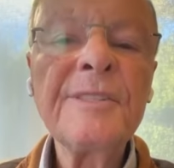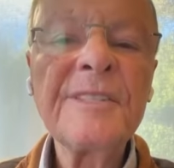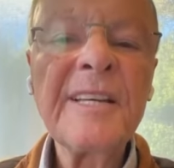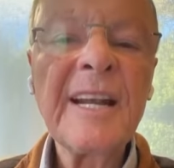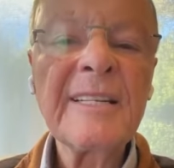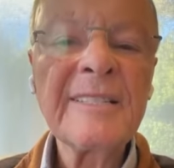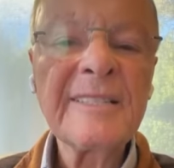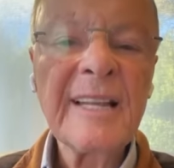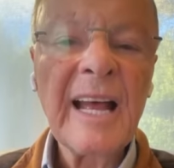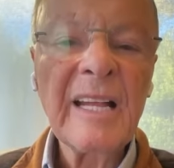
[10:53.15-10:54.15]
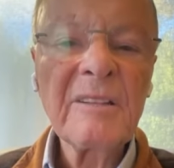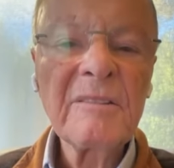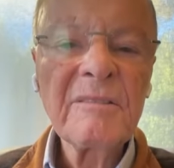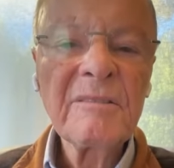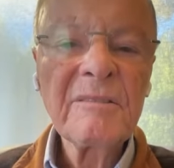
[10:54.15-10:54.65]
extremely
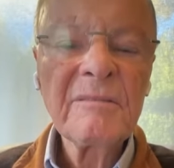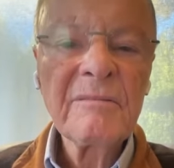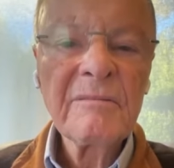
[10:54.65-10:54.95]
empty.